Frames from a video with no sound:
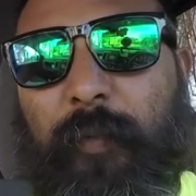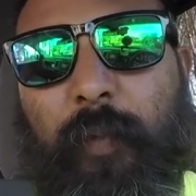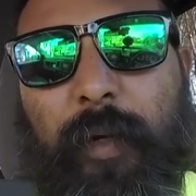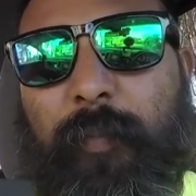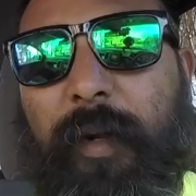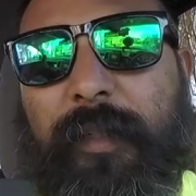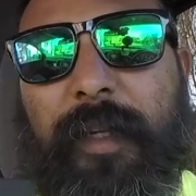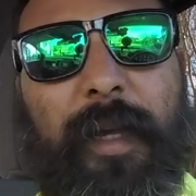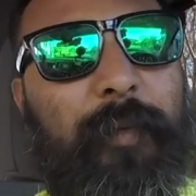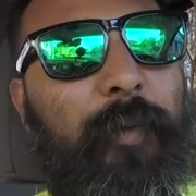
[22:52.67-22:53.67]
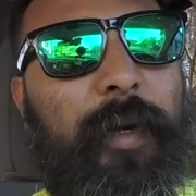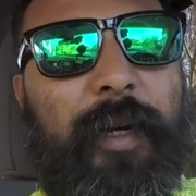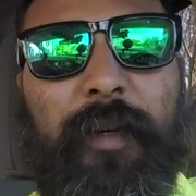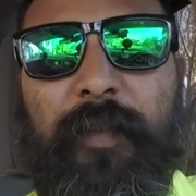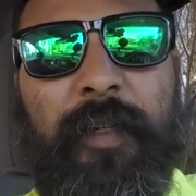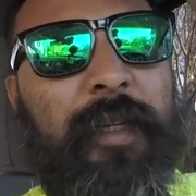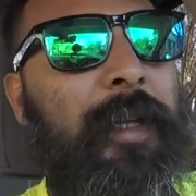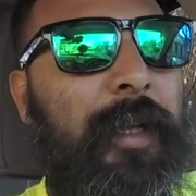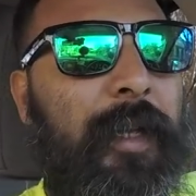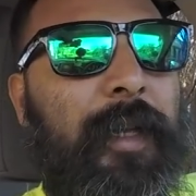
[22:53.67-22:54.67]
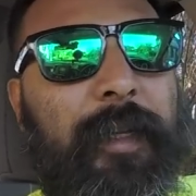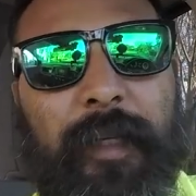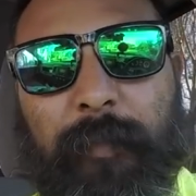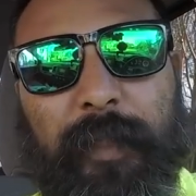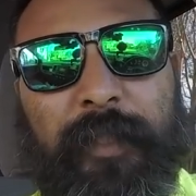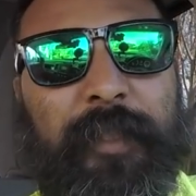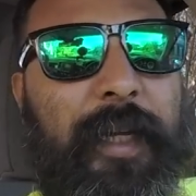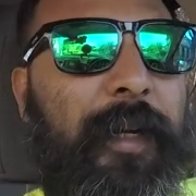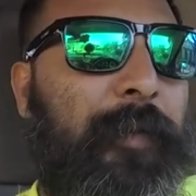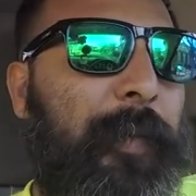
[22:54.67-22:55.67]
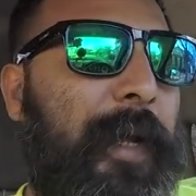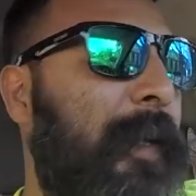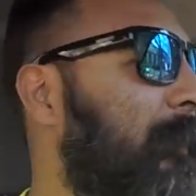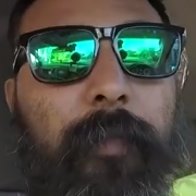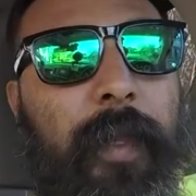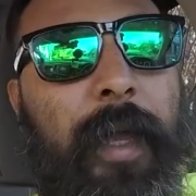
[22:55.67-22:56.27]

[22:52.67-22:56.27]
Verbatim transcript: work part-time or whatever, give me a shout, man.